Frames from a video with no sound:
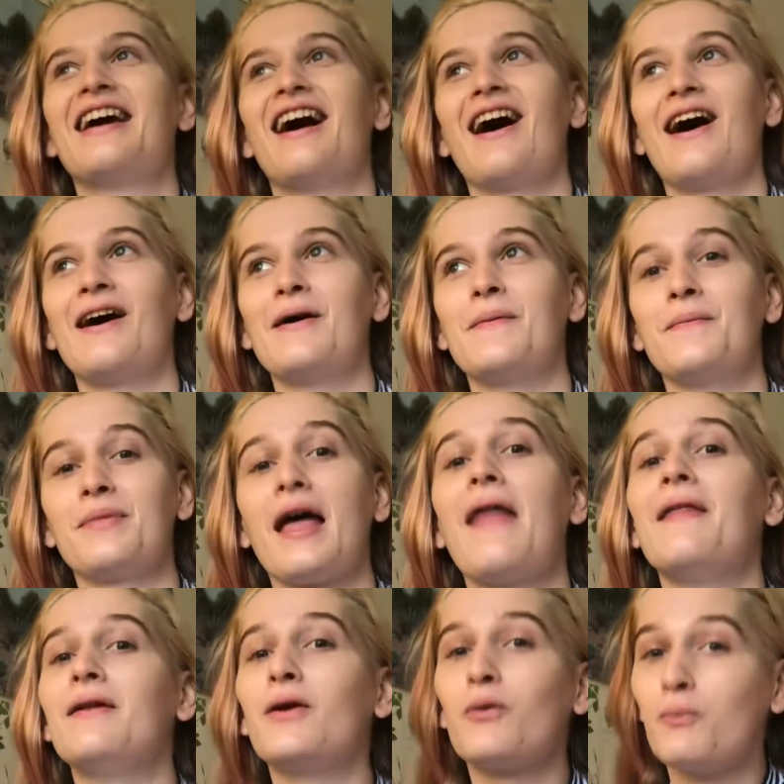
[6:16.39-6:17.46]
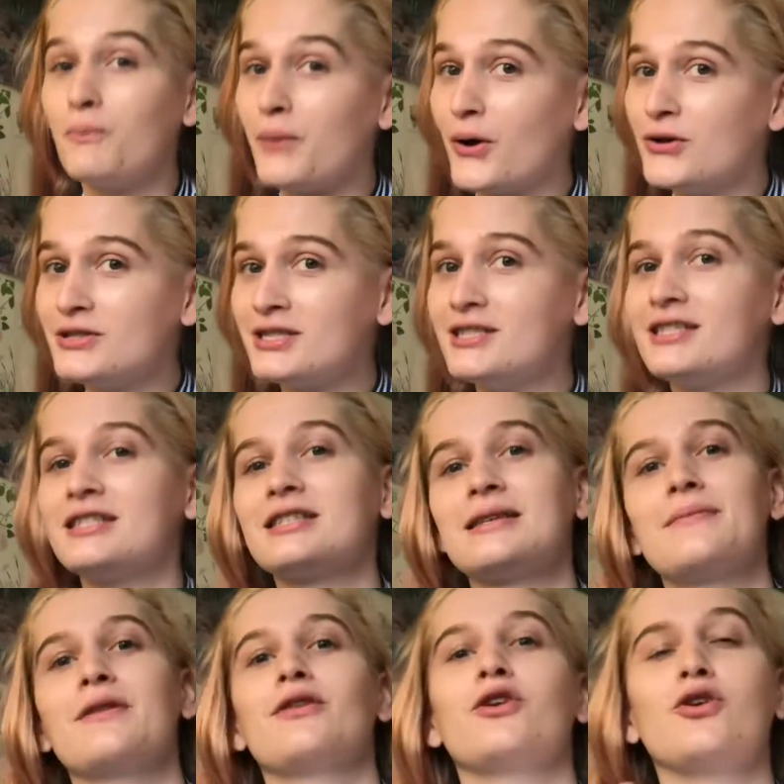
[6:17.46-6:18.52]
and then postage is
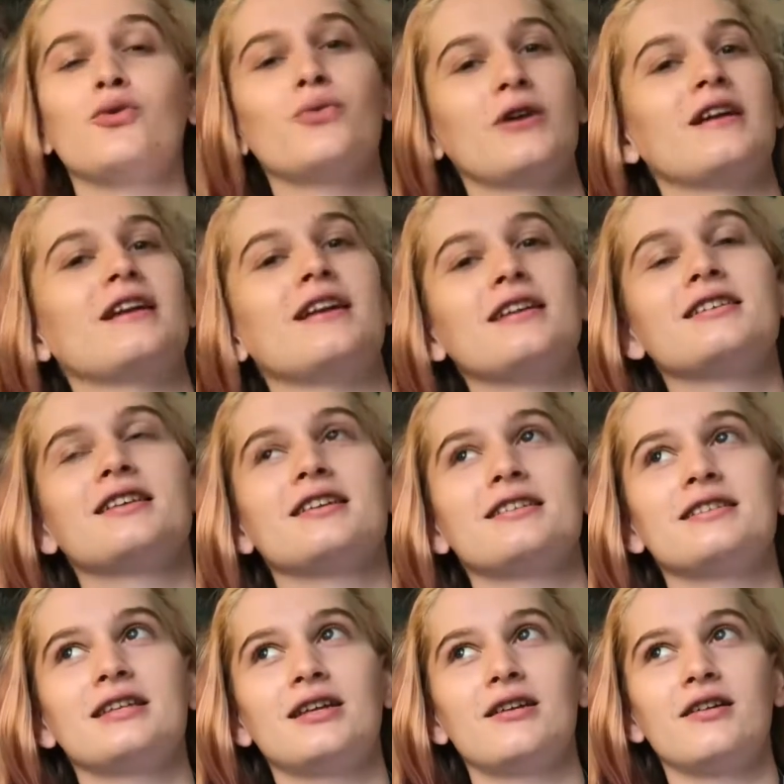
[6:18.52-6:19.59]
something that you really need to consider,